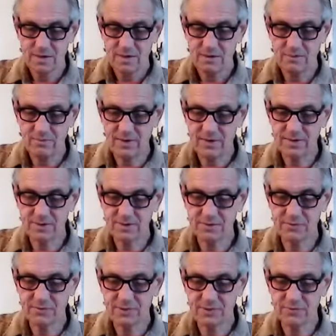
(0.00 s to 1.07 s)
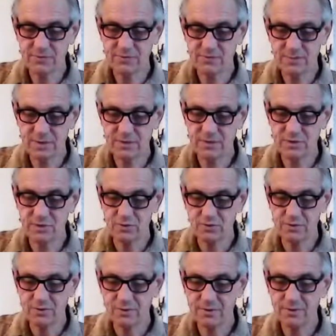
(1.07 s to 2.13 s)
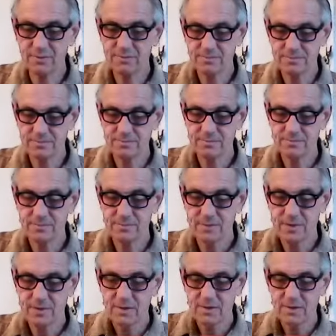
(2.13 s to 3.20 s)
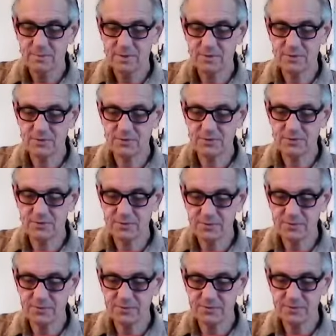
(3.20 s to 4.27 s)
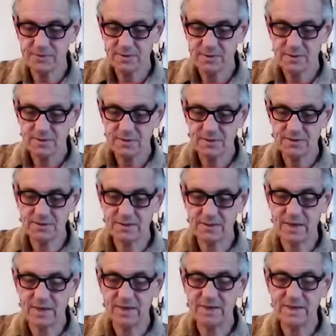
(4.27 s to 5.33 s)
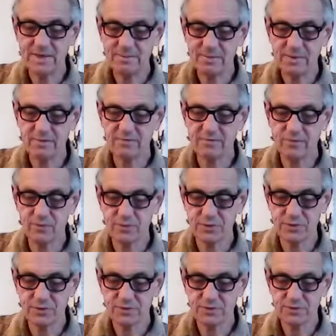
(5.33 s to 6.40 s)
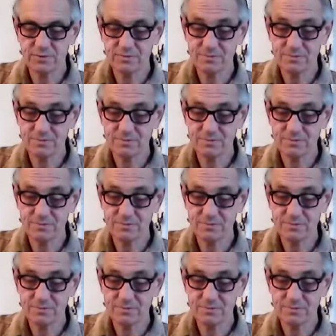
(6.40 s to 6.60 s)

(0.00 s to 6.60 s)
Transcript: And why does transformation occur? Because truth is a dynamic force.